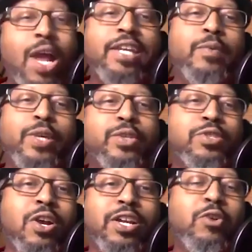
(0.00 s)
when you
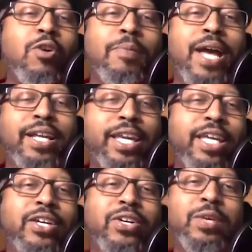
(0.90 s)
started going by
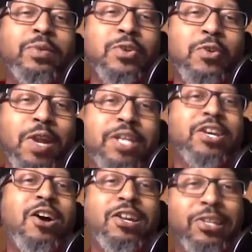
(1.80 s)
Akil. He was going around the
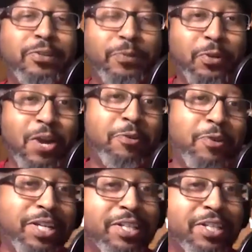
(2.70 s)
yard looking for Gregory.